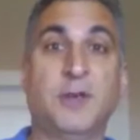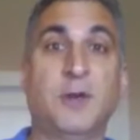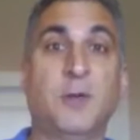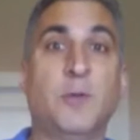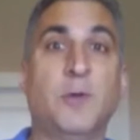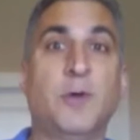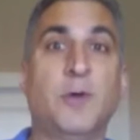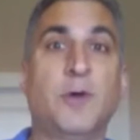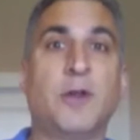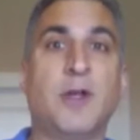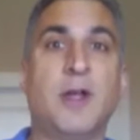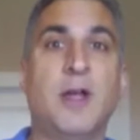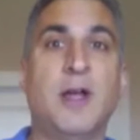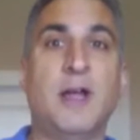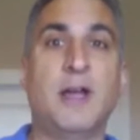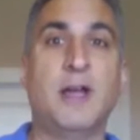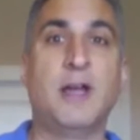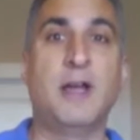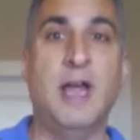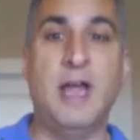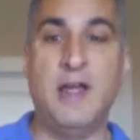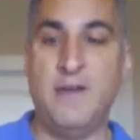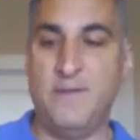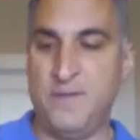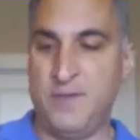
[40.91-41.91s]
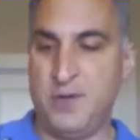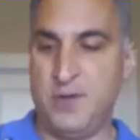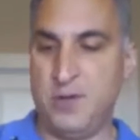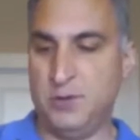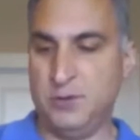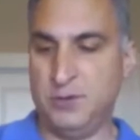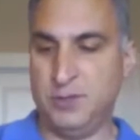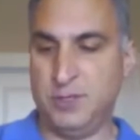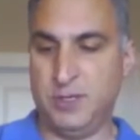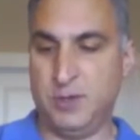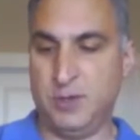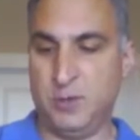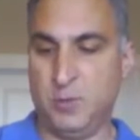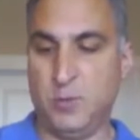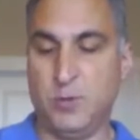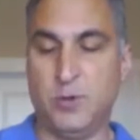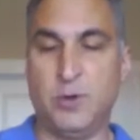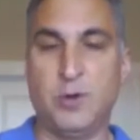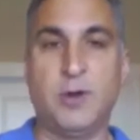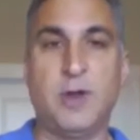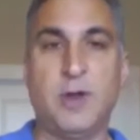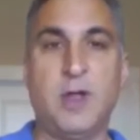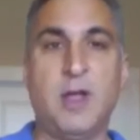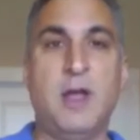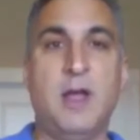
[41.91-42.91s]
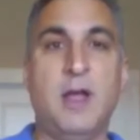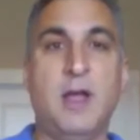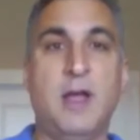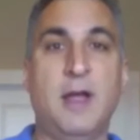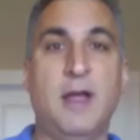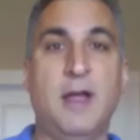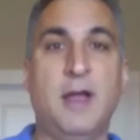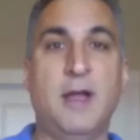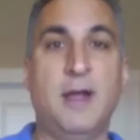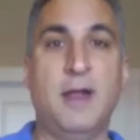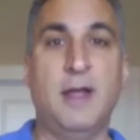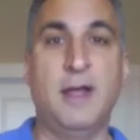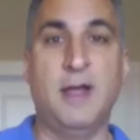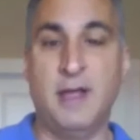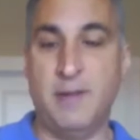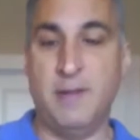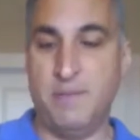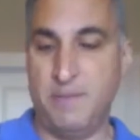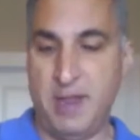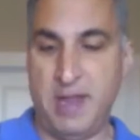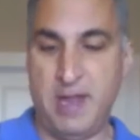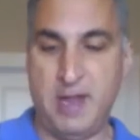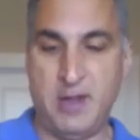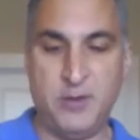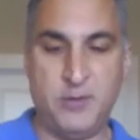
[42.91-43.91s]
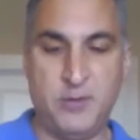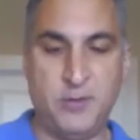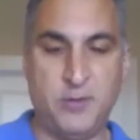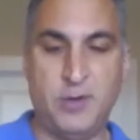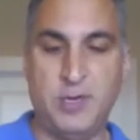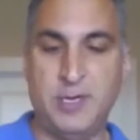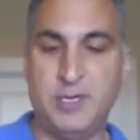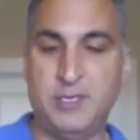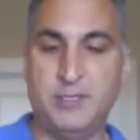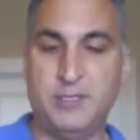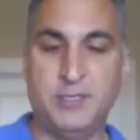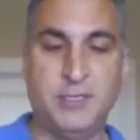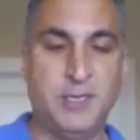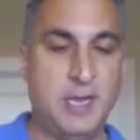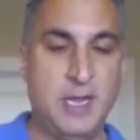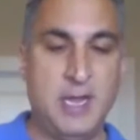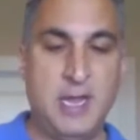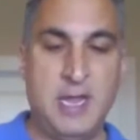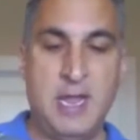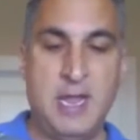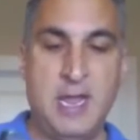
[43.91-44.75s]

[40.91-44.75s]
It'll work on iPhones, it'll work on um, Androids,